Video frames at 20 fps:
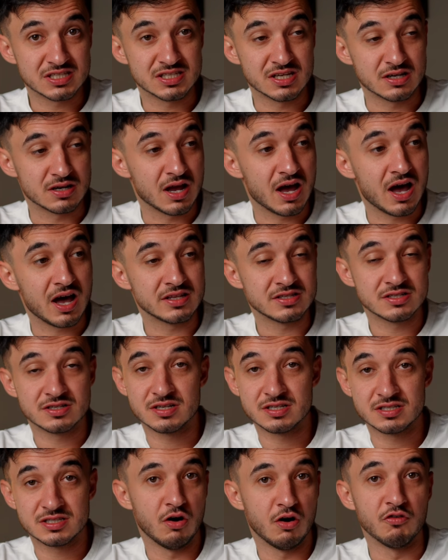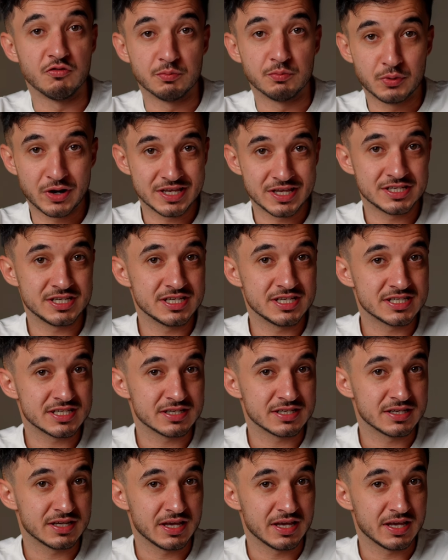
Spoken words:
there are hundreds of branches